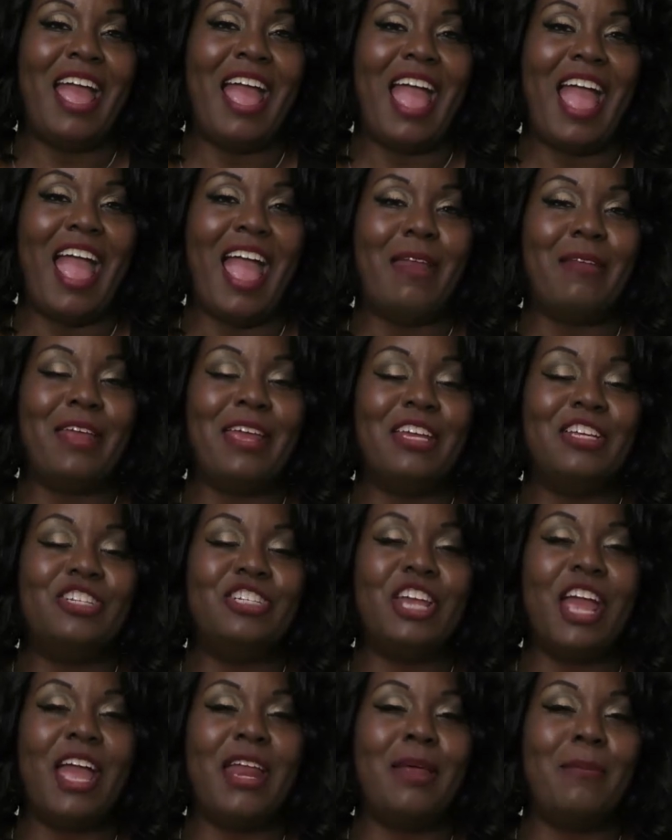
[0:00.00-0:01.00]
And
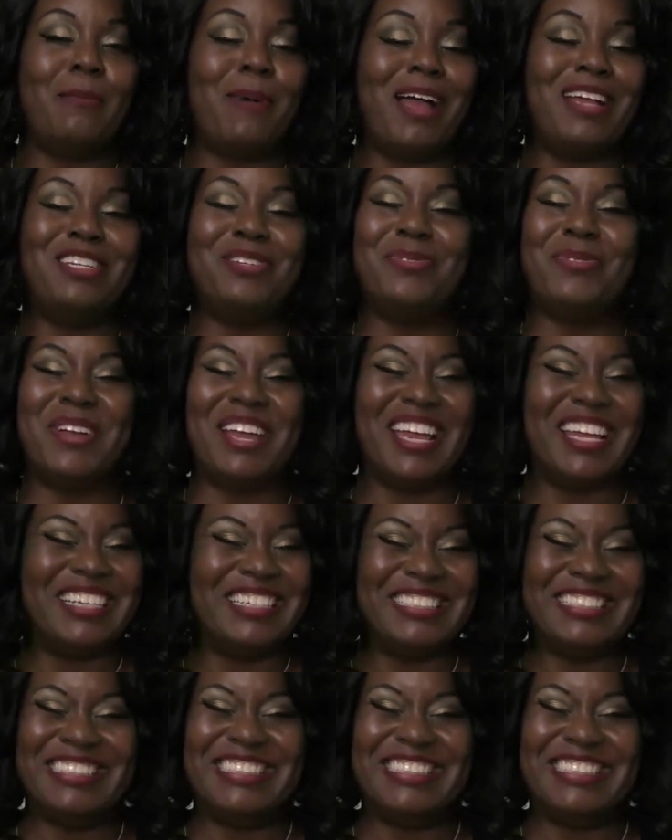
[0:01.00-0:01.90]
Janet, my twin,